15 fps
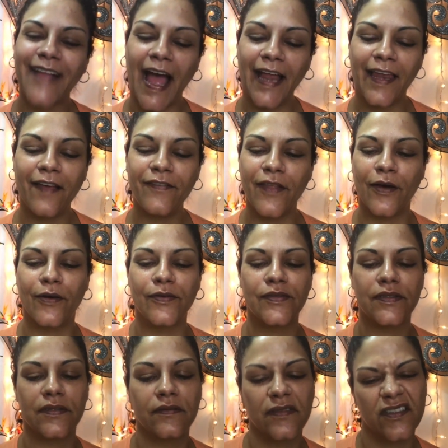I love
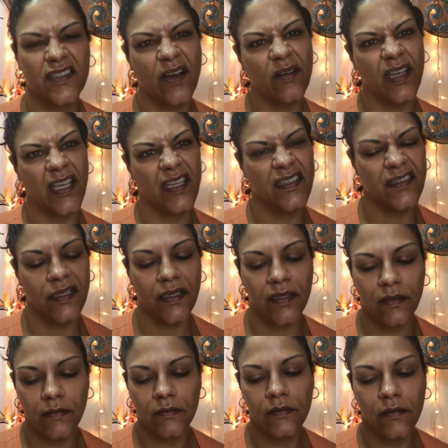those. So
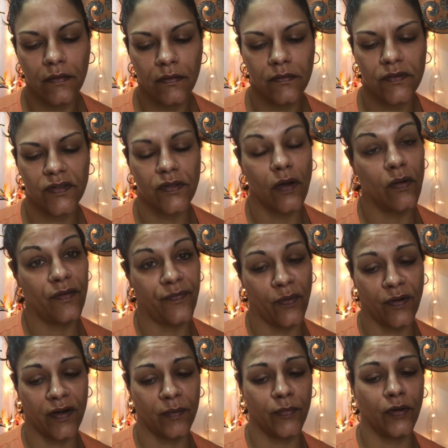easy, so
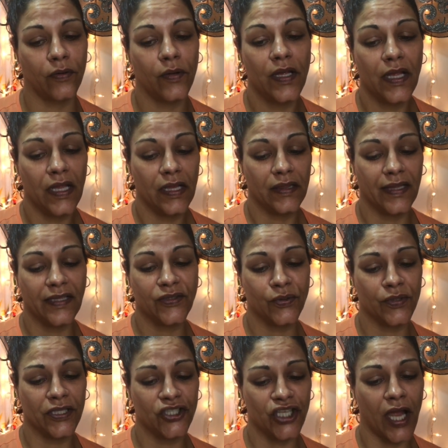affordable. They
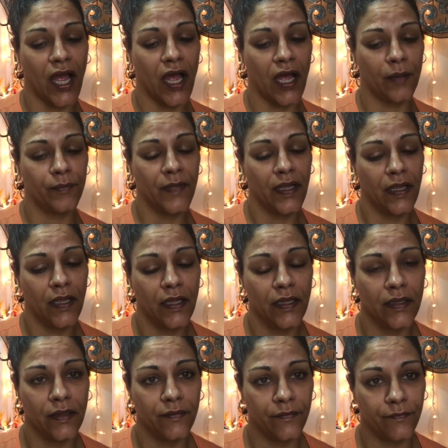do the job.
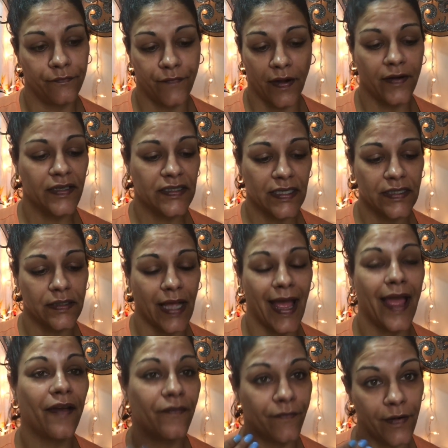
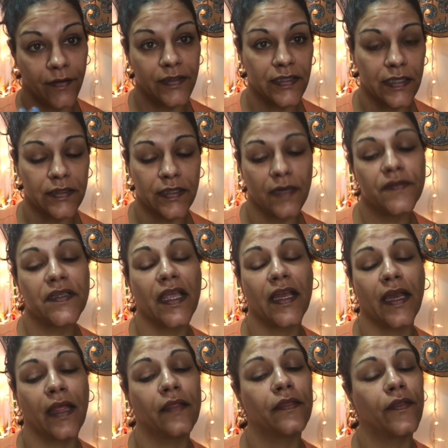I have very sensitive
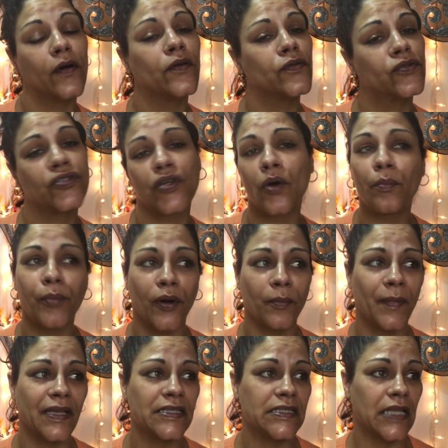skin and those don't
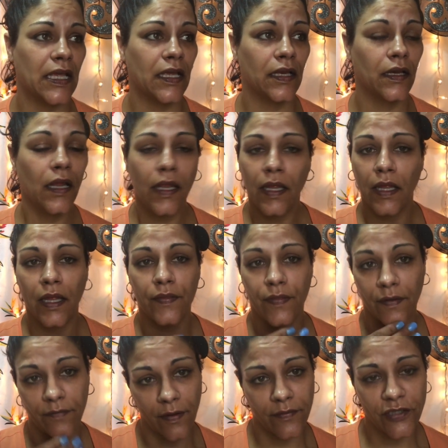burn my skin.
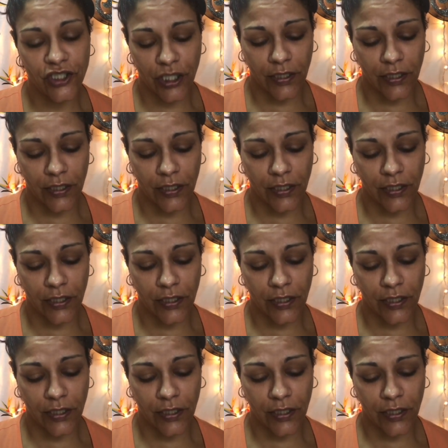They're very